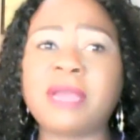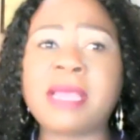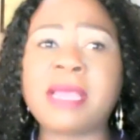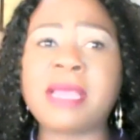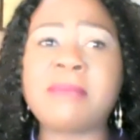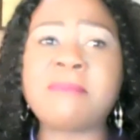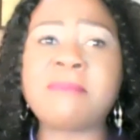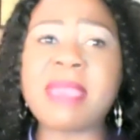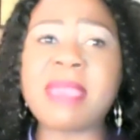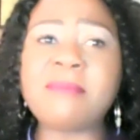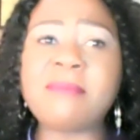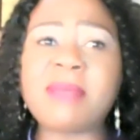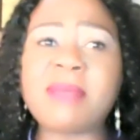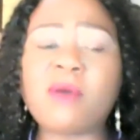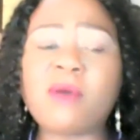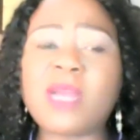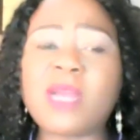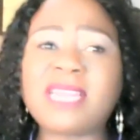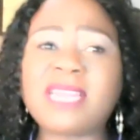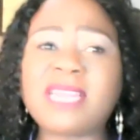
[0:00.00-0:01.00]
member,
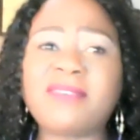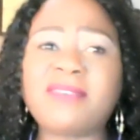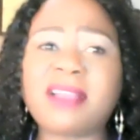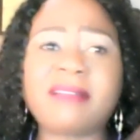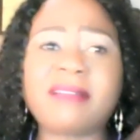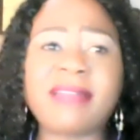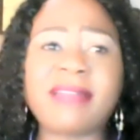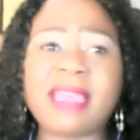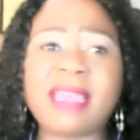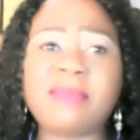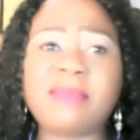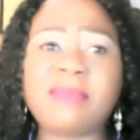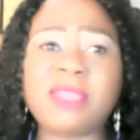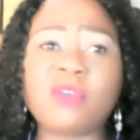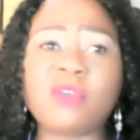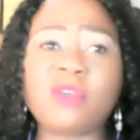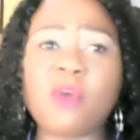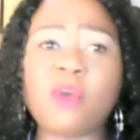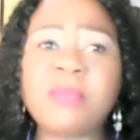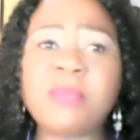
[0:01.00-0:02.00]
whatever crime he
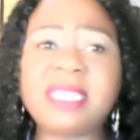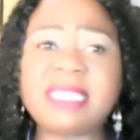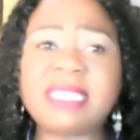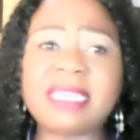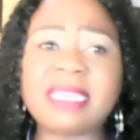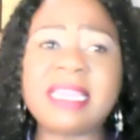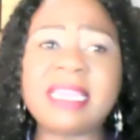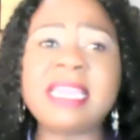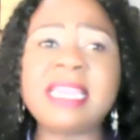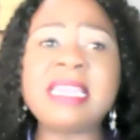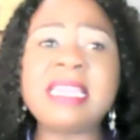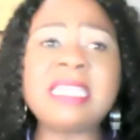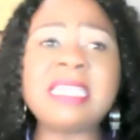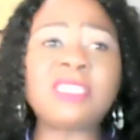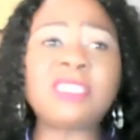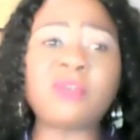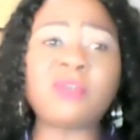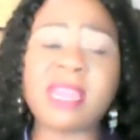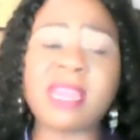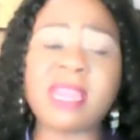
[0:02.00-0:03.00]
committed,
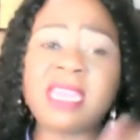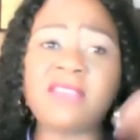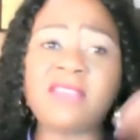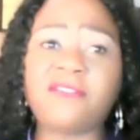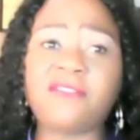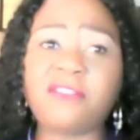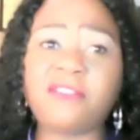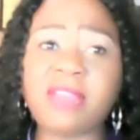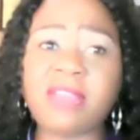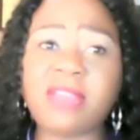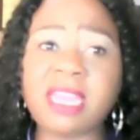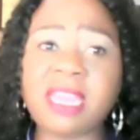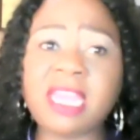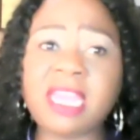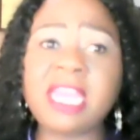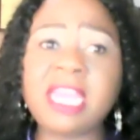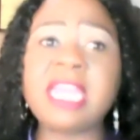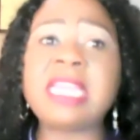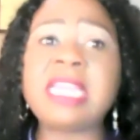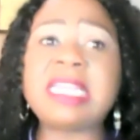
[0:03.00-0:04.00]
he's running free.
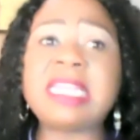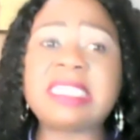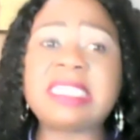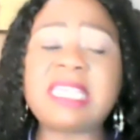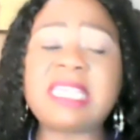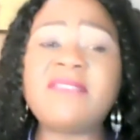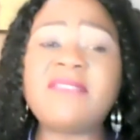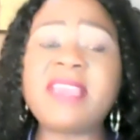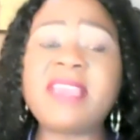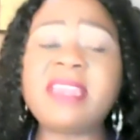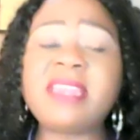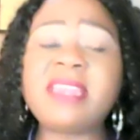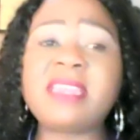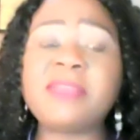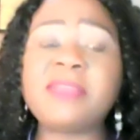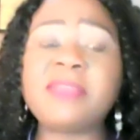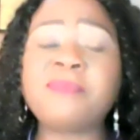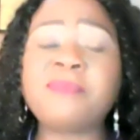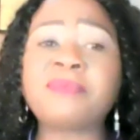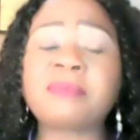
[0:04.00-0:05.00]
He's
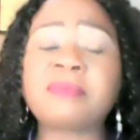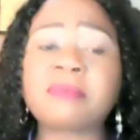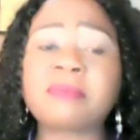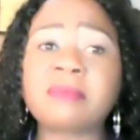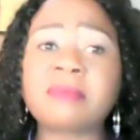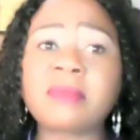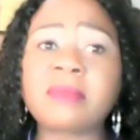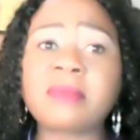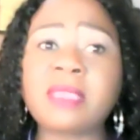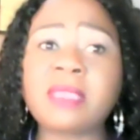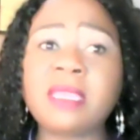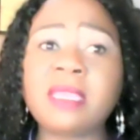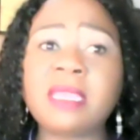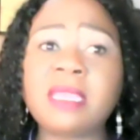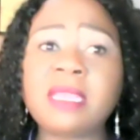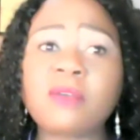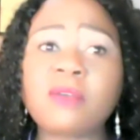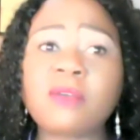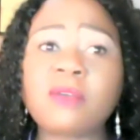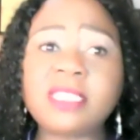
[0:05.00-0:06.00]
even
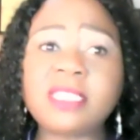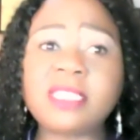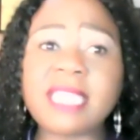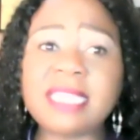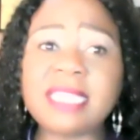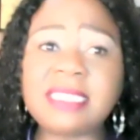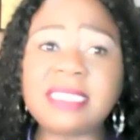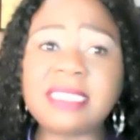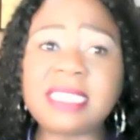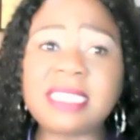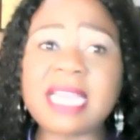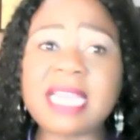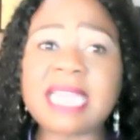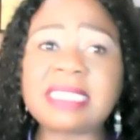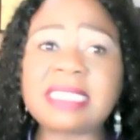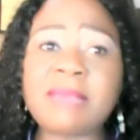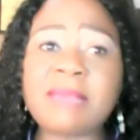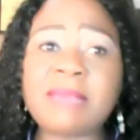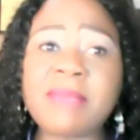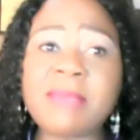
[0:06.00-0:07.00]
contesting
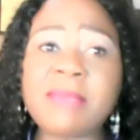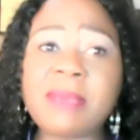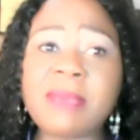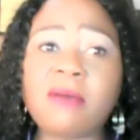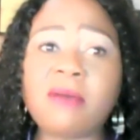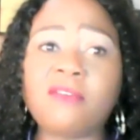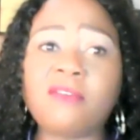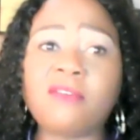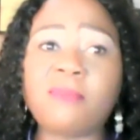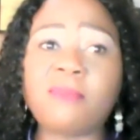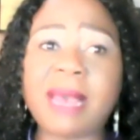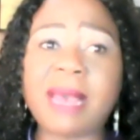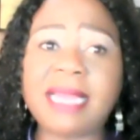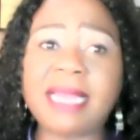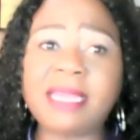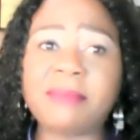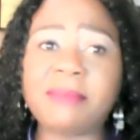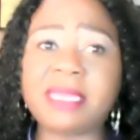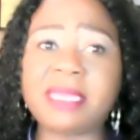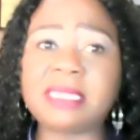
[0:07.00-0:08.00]
as a member of
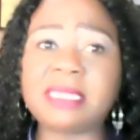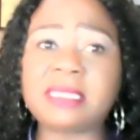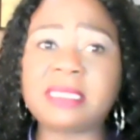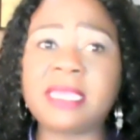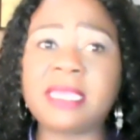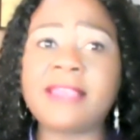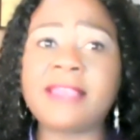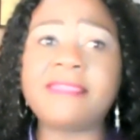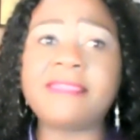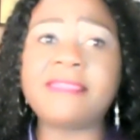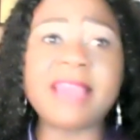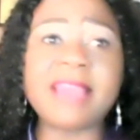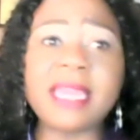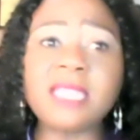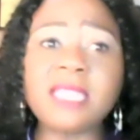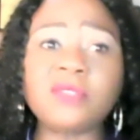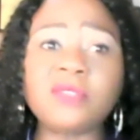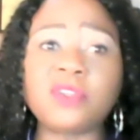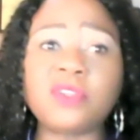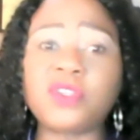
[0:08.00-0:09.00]
parliament. That
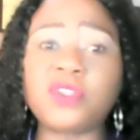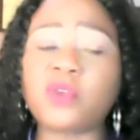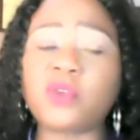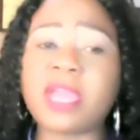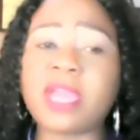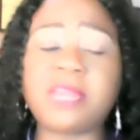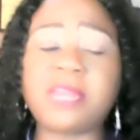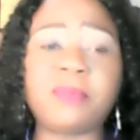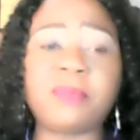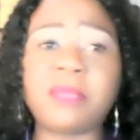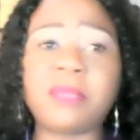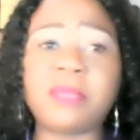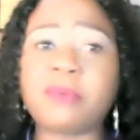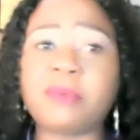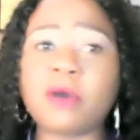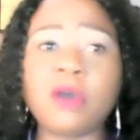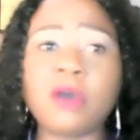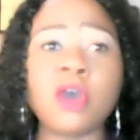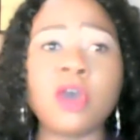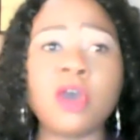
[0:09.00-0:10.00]
is not right,
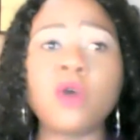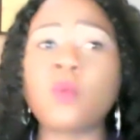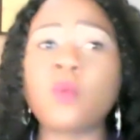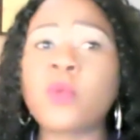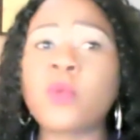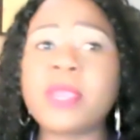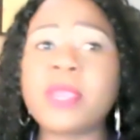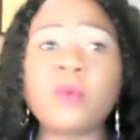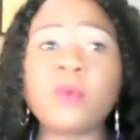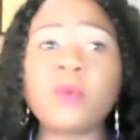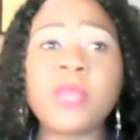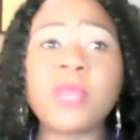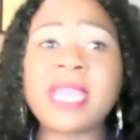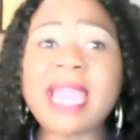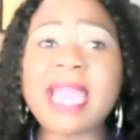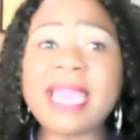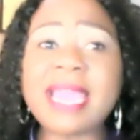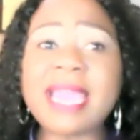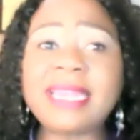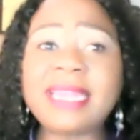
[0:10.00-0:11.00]
people. We
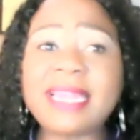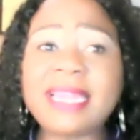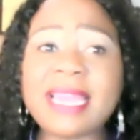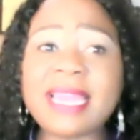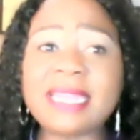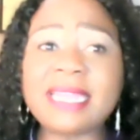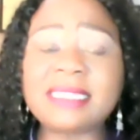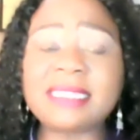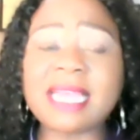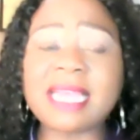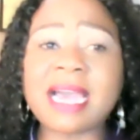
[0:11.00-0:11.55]
can't let